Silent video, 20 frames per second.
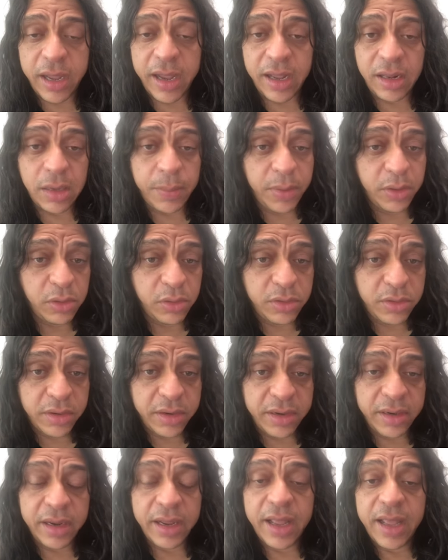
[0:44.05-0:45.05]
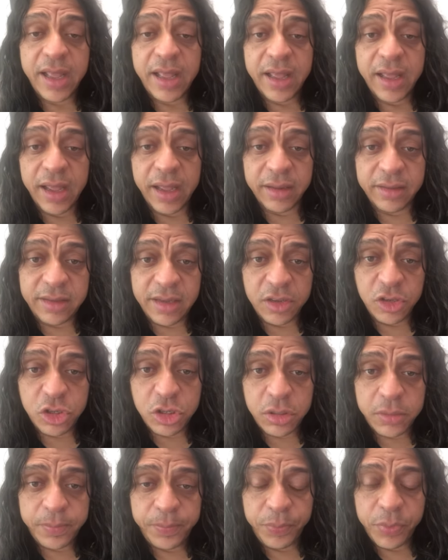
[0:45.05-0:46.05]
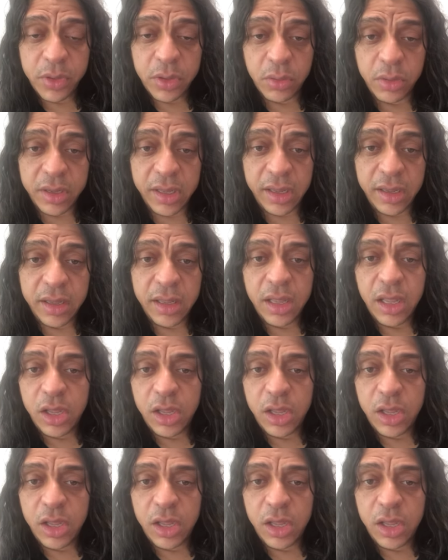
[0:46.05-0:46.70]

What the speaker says: and the pituitary tincture, okay?